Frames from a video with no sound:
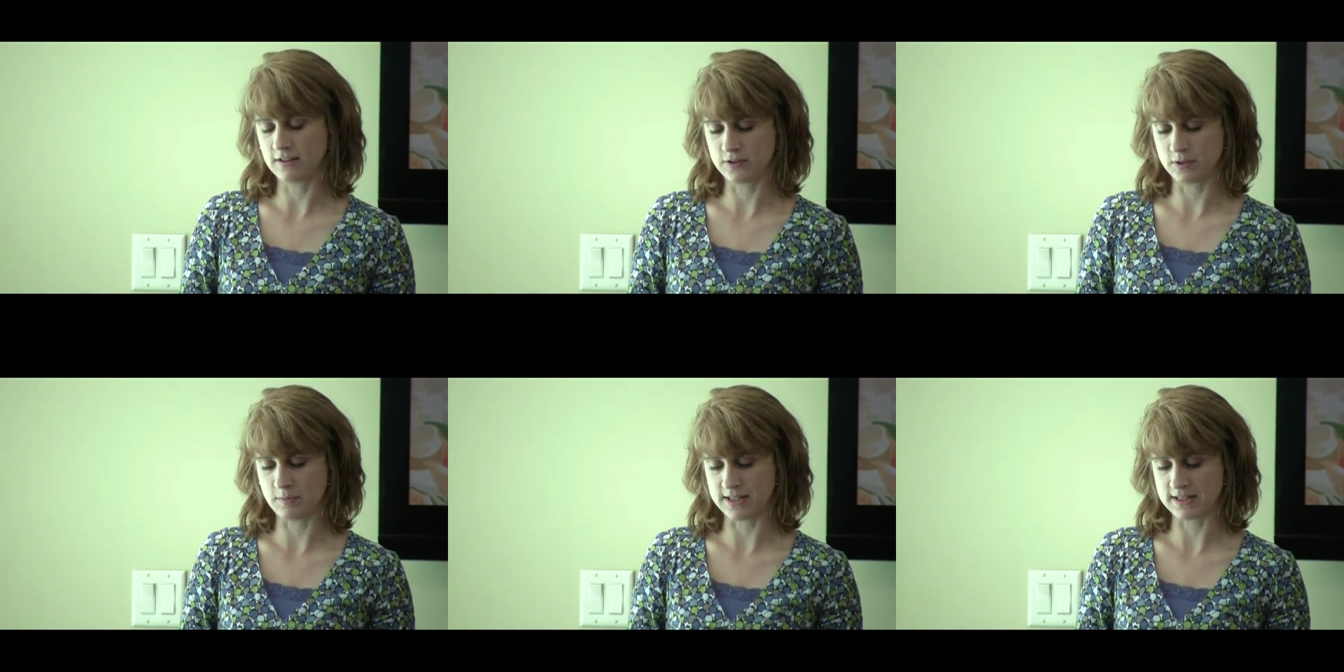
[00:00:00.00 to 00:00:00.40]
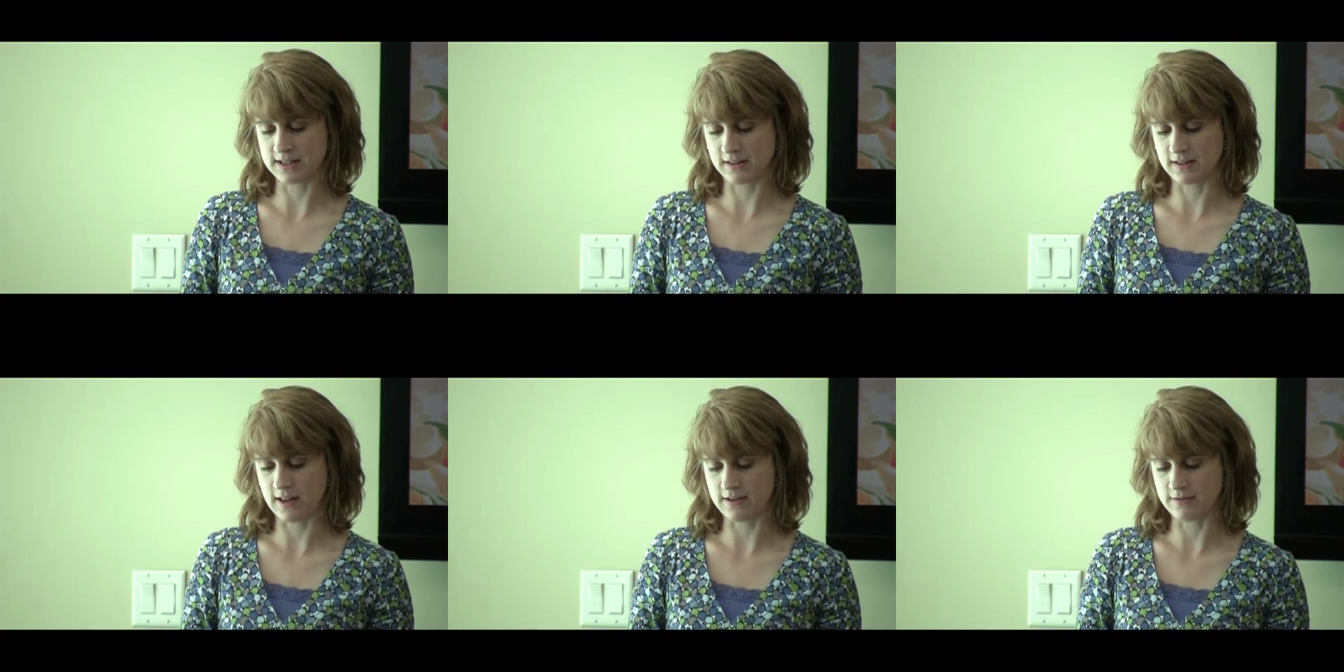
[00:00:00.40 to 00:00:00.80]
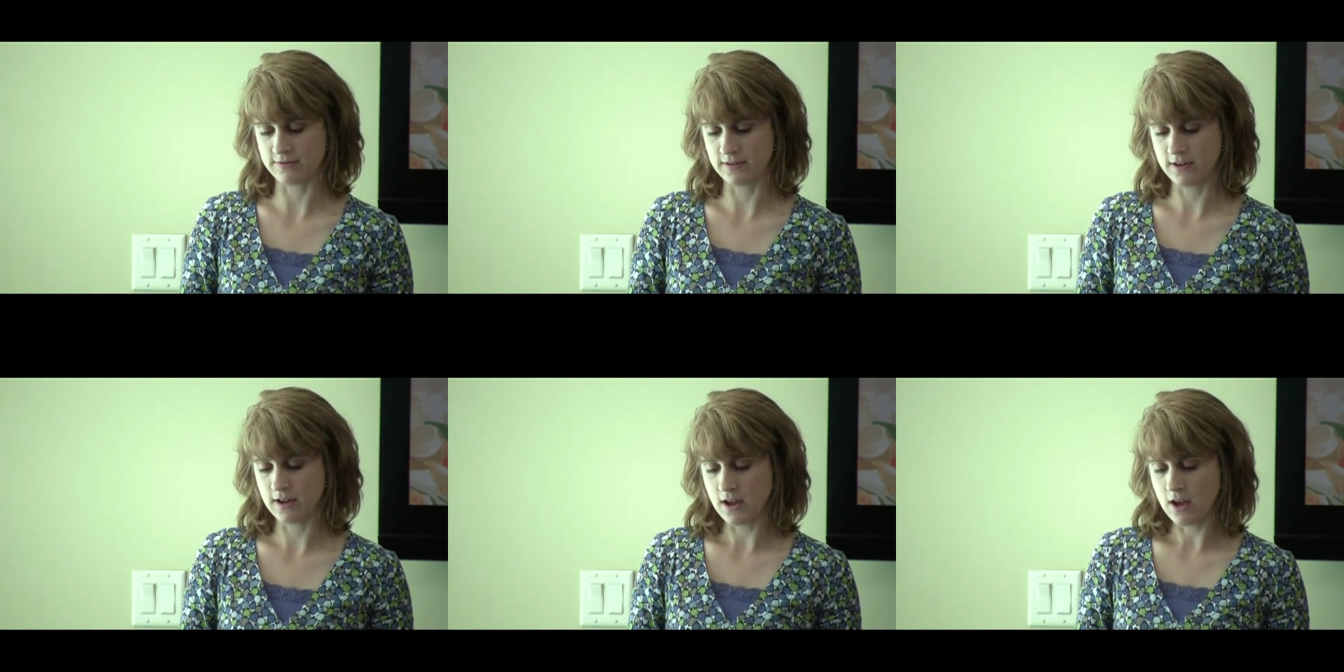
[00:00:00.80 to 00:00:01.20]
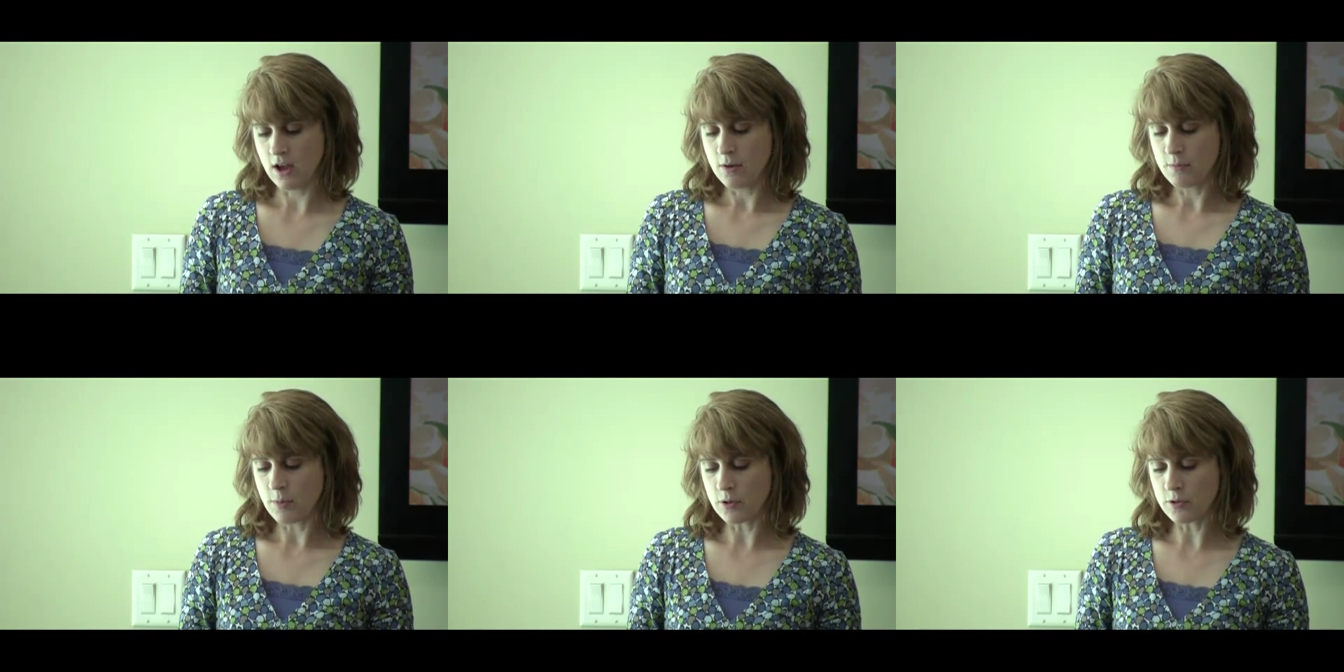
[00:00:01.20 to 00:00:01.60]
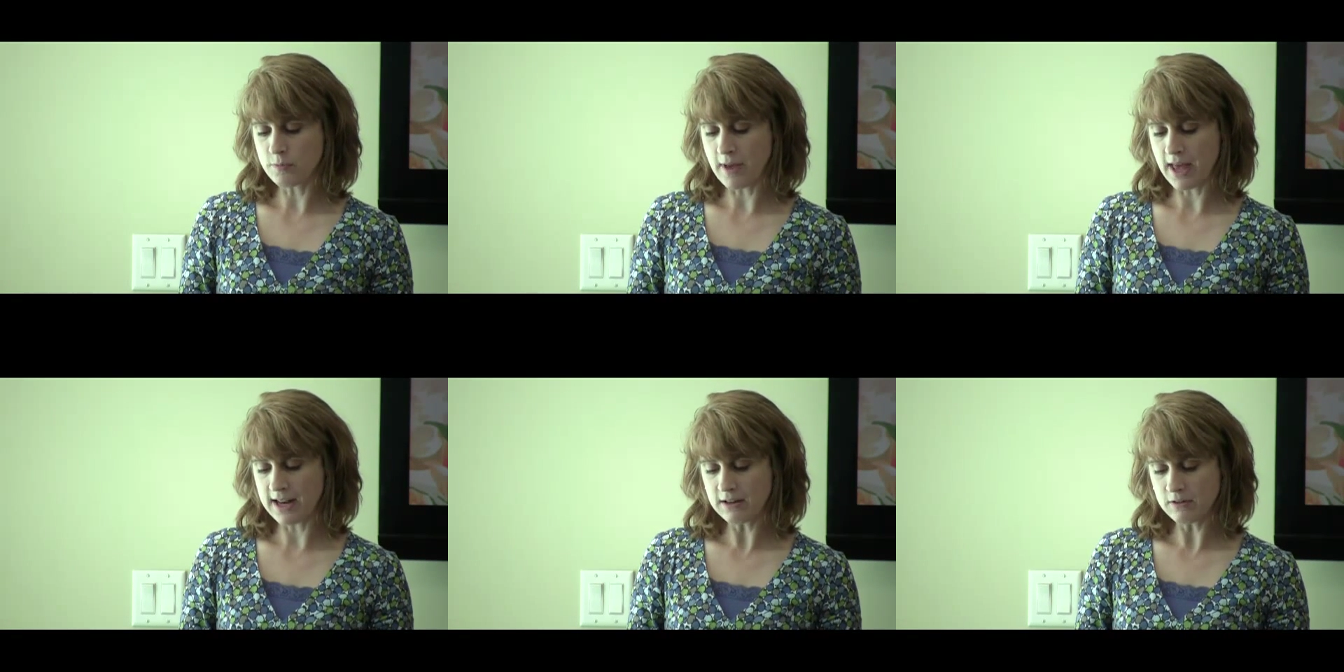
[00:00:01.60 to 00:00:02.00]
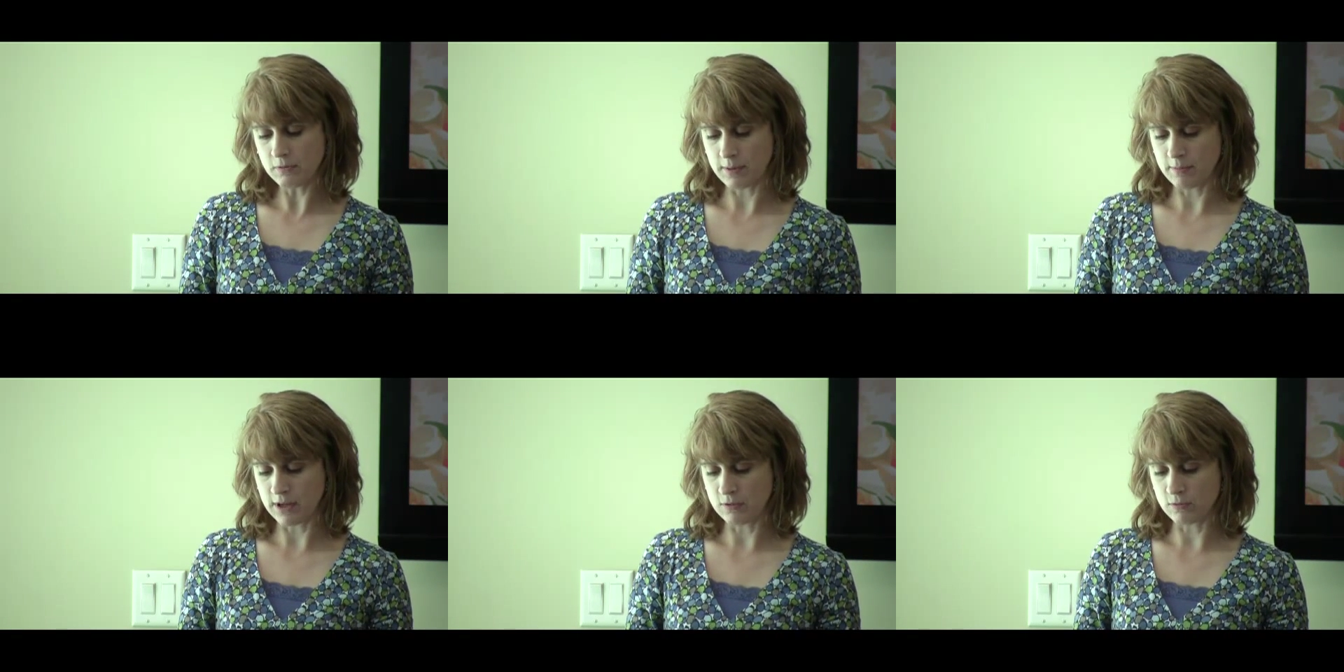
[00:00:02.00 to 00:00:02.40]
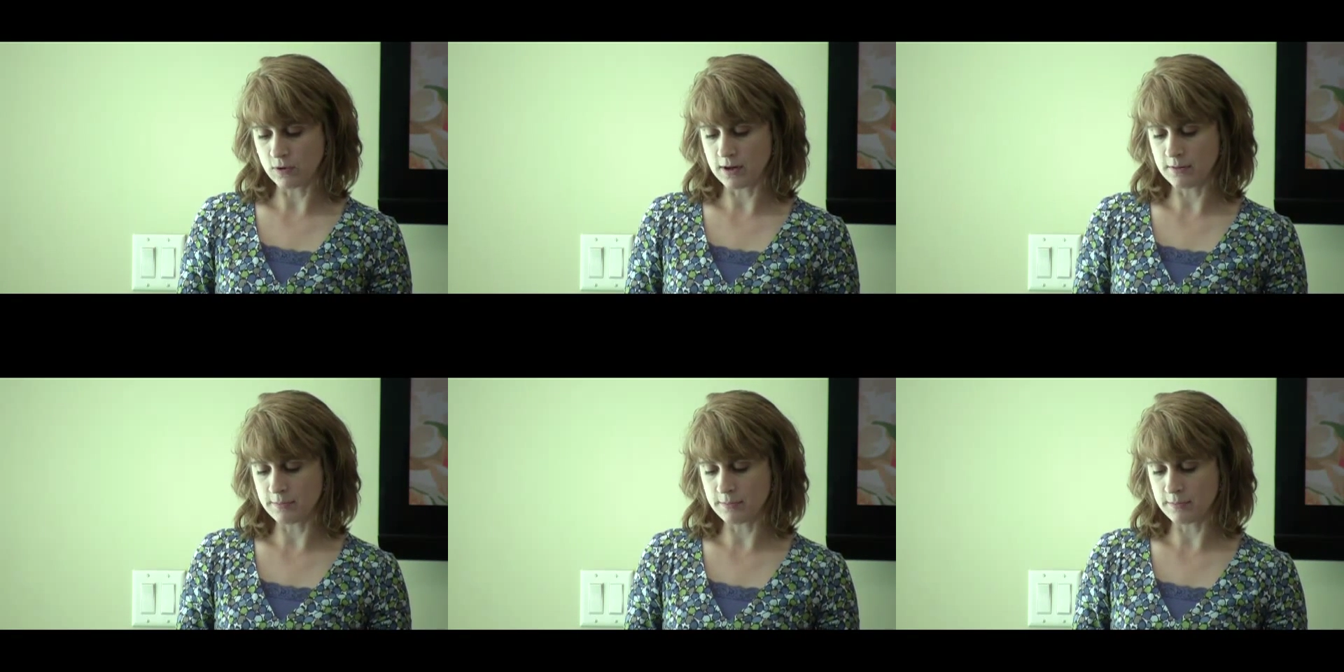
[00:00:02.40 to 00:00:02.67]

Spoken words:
of domestic life. Both men and women were